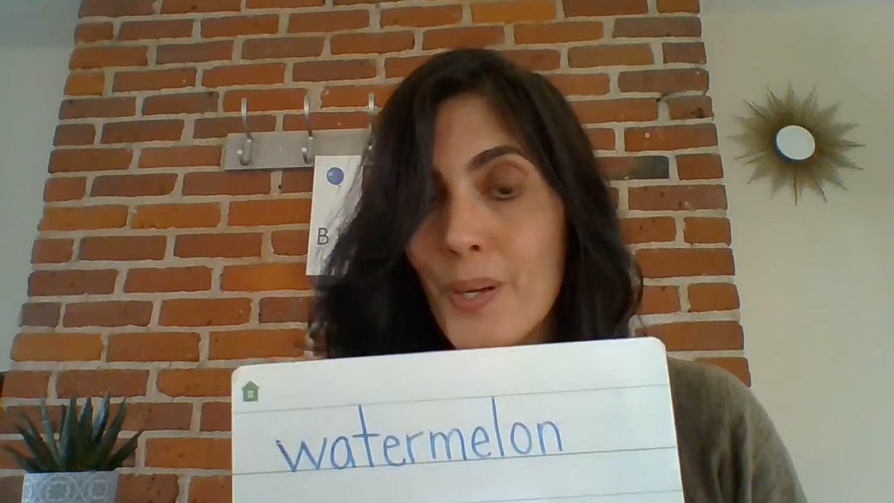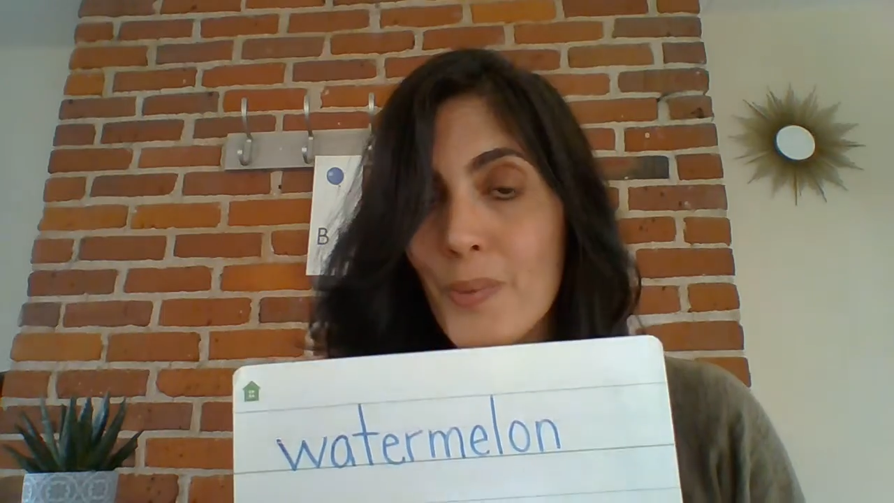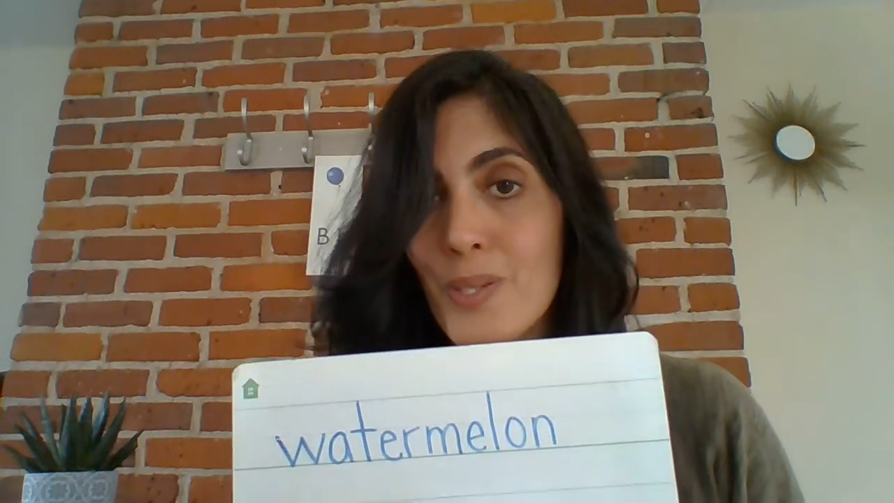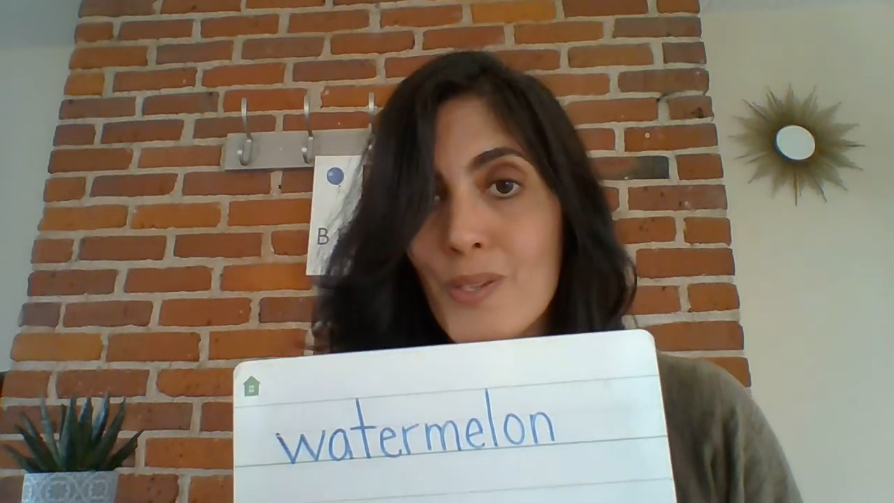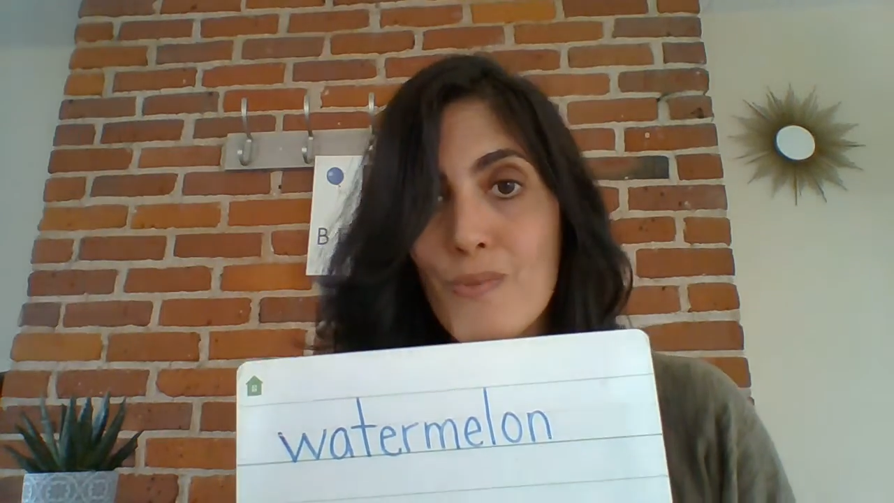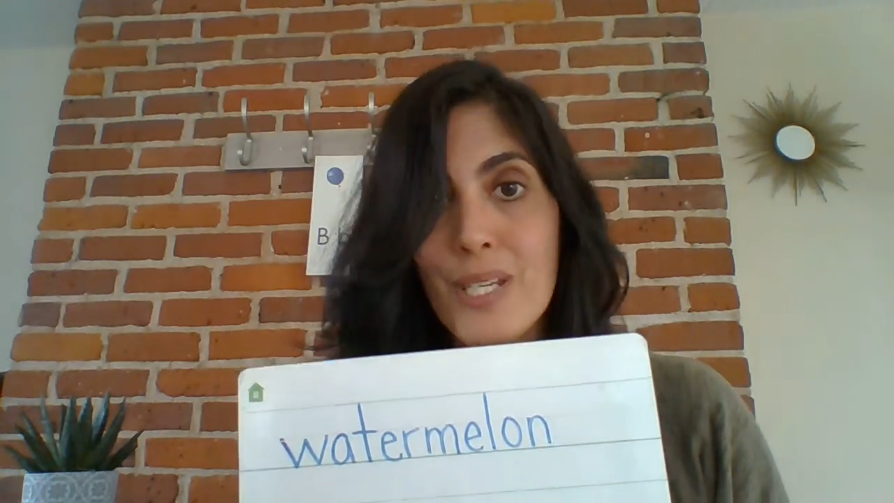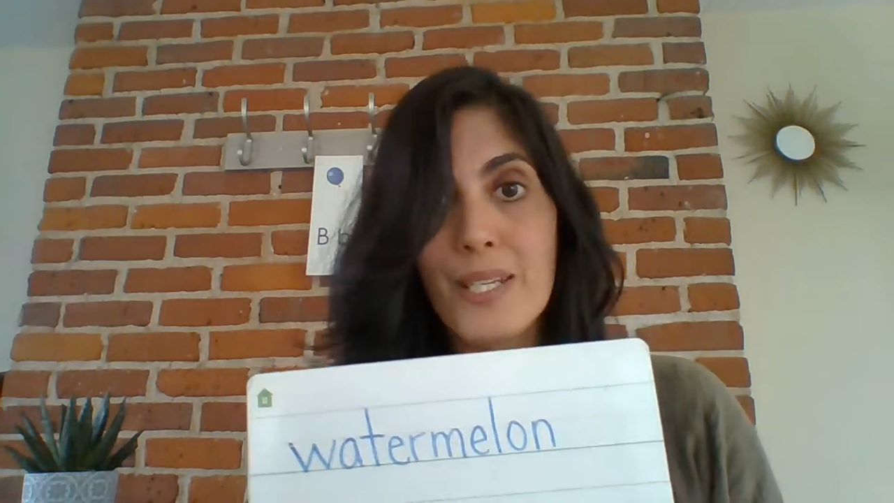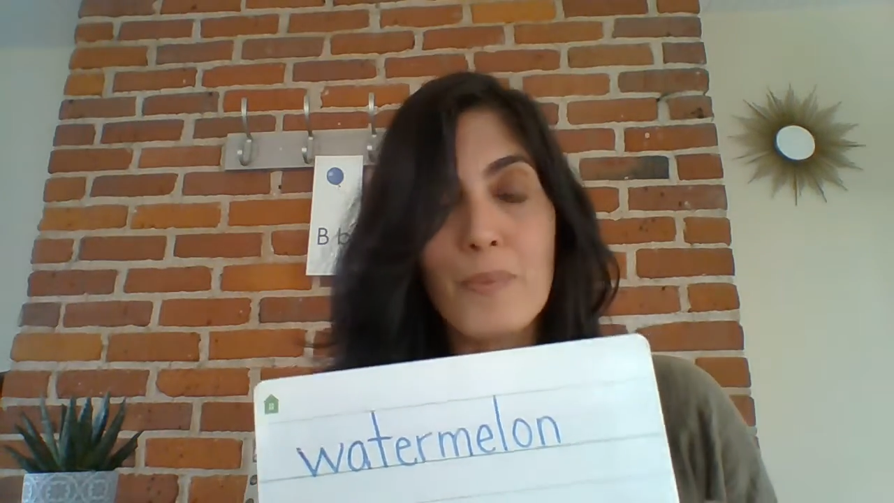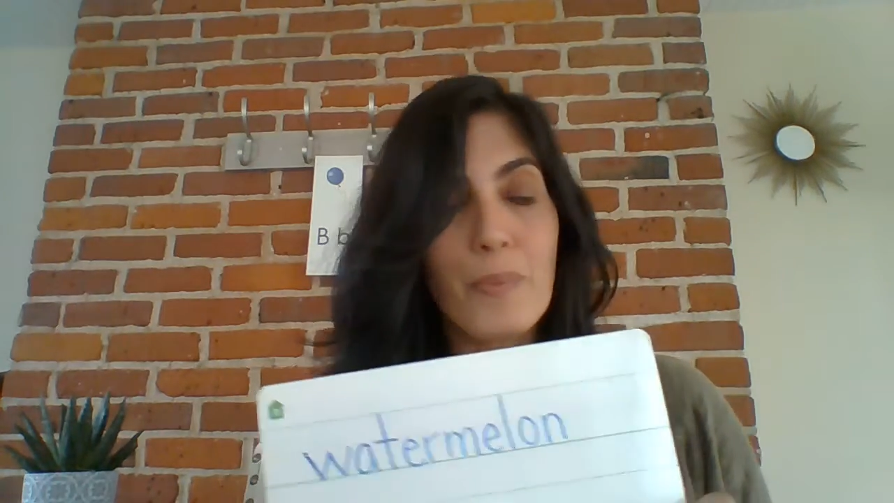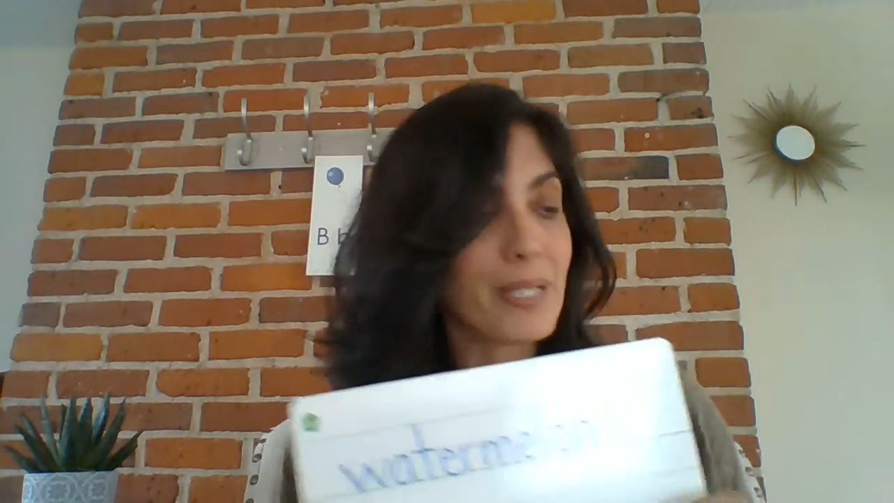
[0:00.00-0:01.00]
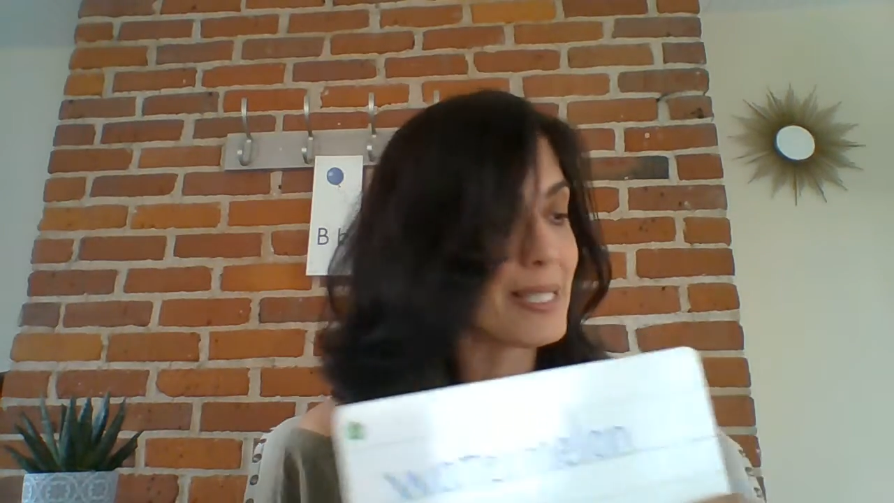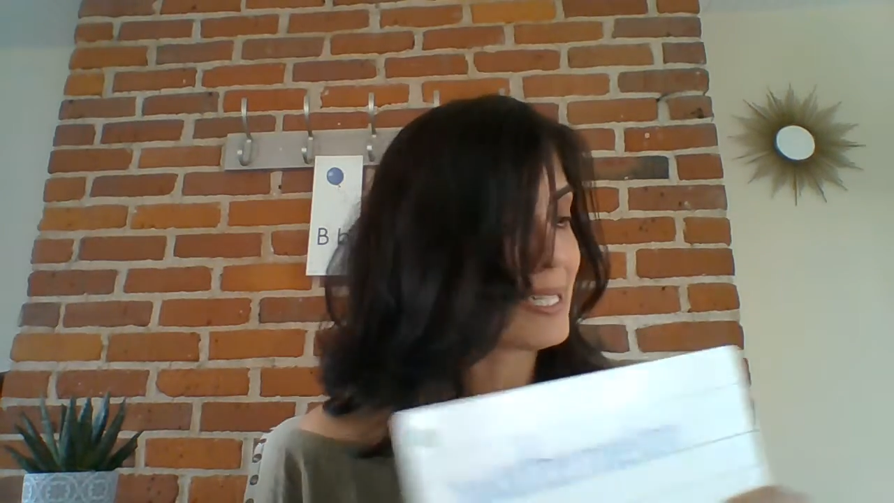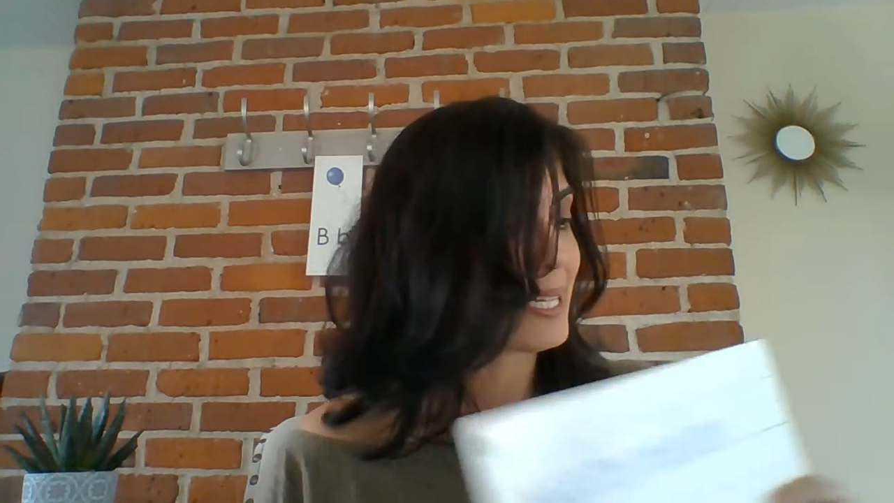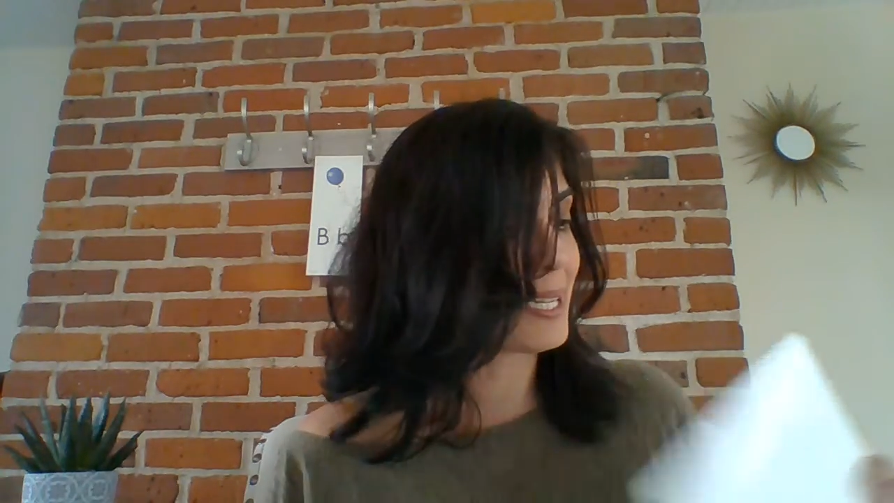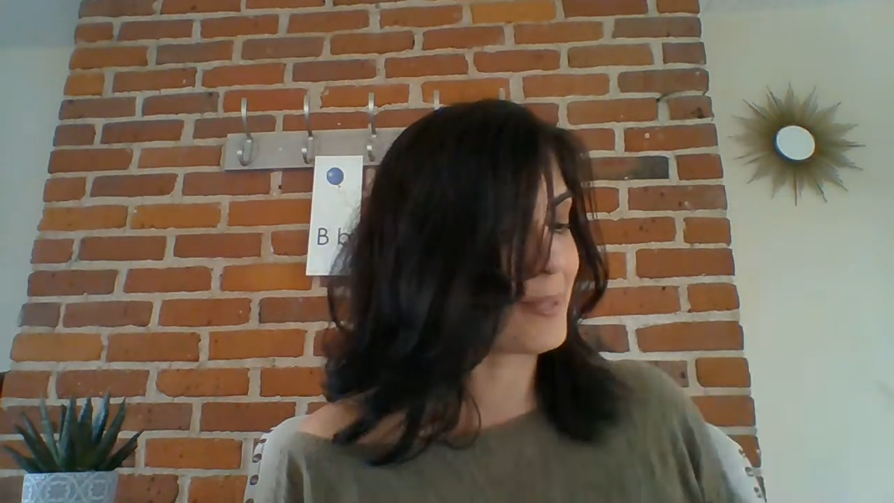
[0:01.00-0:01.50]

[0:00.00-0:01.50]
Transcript: when you read the book today.